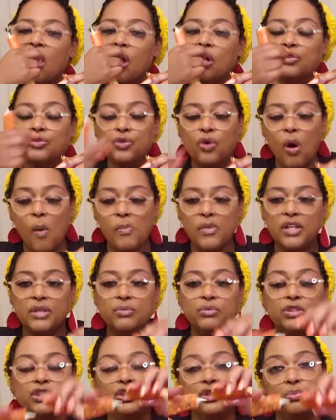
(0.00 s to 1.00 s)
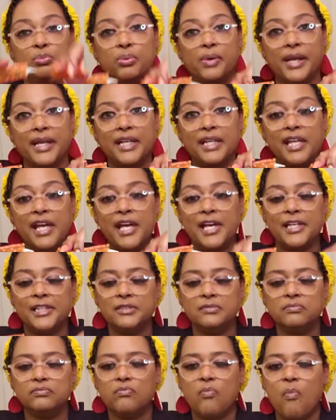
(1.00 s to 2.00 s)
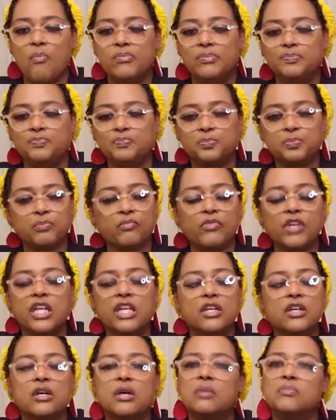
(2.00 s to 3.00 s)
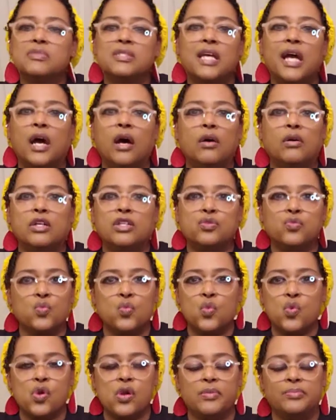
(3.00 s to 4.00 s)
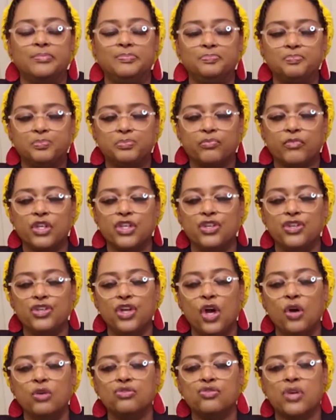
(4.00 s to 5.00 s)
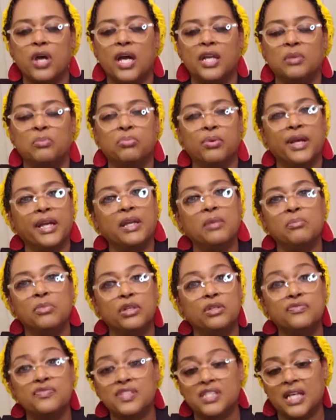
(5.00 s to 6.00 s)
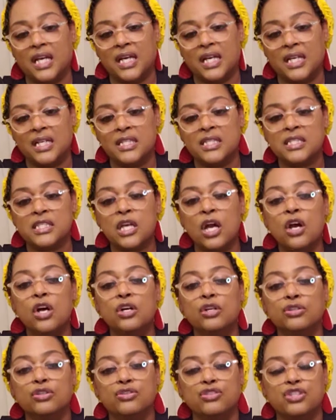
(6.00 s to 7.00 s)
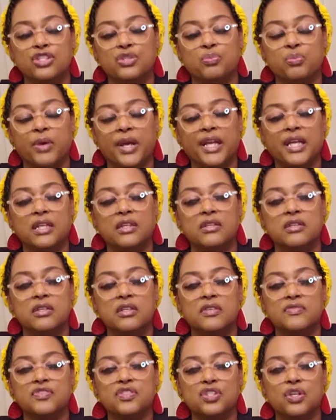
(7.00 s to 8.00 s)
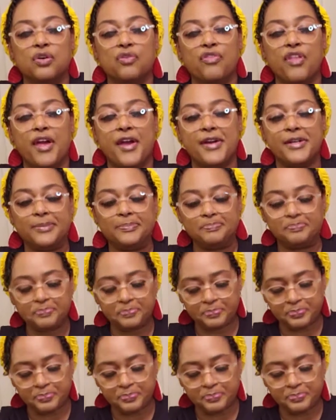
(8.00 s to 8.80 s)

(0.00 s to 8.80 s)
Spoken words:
Normally when you break that, it comes out as one. You don't try to break both sides. You just break it enough so that